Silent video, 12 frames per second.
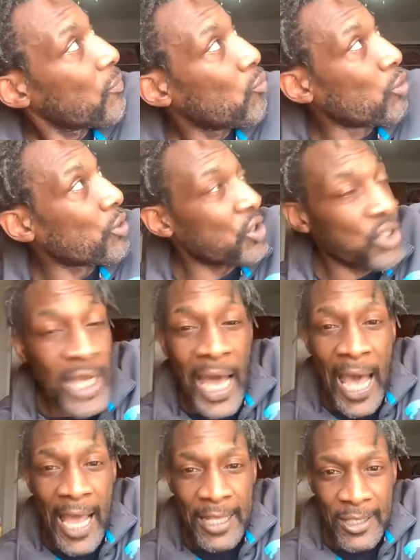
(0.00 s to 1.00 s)
with the
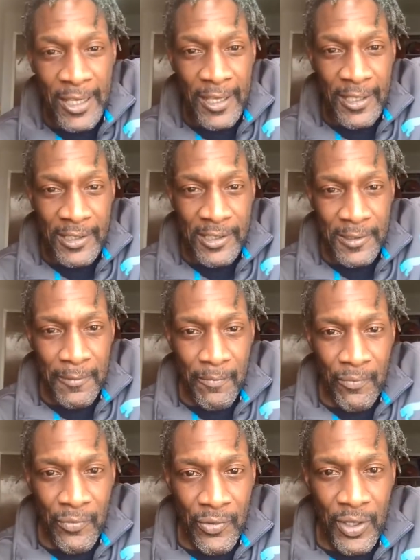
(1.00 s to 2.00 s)
sky things,
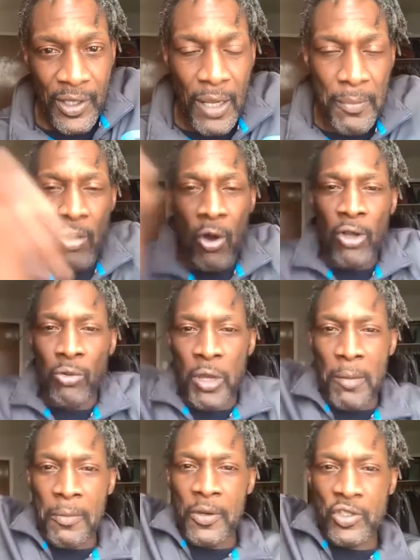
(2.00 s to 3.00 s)
and they be all the way
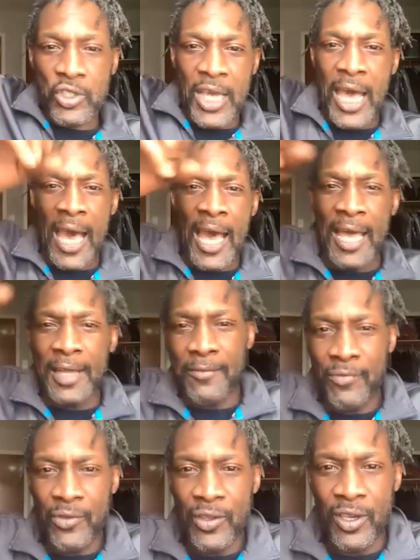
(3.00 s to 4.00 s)
up in the sky,
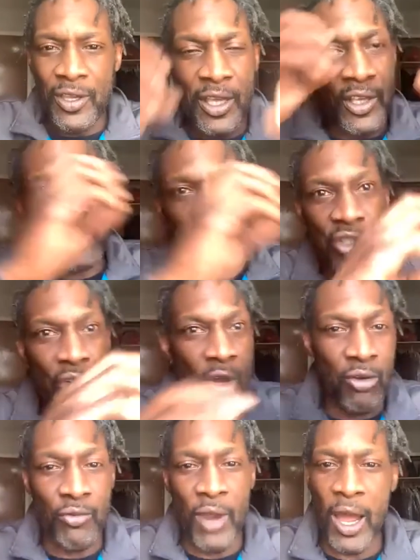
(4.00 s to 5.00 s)
and they can see
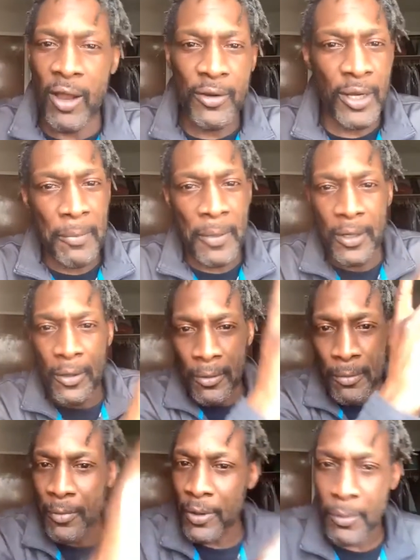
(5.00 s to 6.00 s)
all around, and they be in the
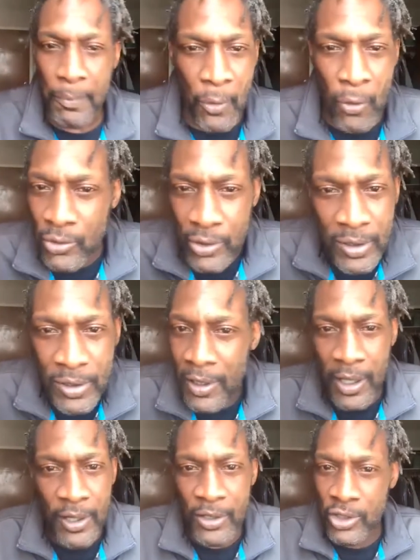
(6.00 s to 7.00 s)
in the booth,
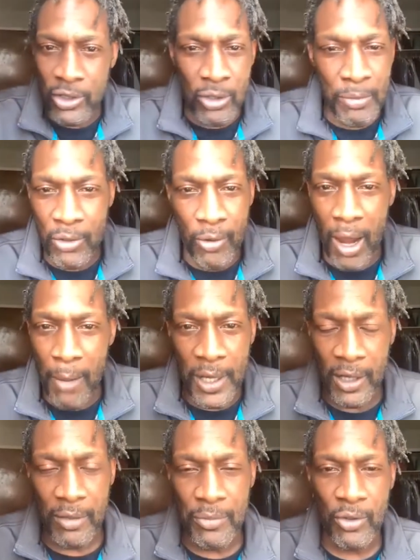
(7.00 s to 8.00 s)
and it still be crime in
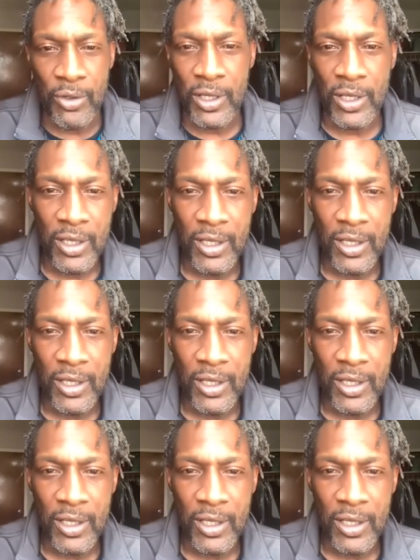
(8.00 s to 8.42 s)
that community.